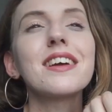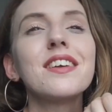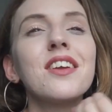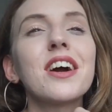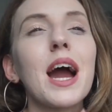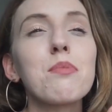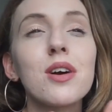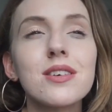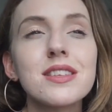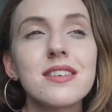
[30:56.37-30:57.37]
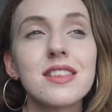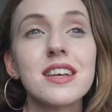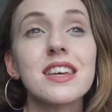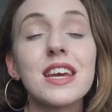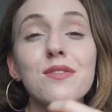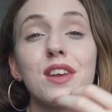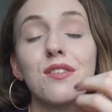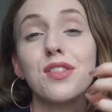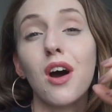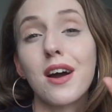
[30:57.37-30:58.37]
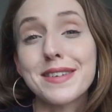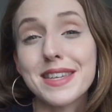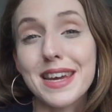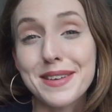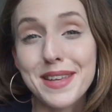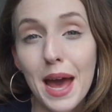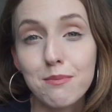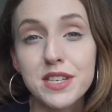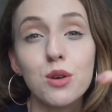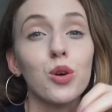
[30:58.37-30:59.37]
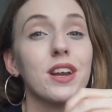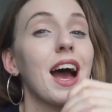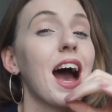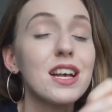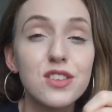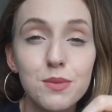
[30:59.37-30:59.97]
Now, I personally think that even if the house is empty or it has other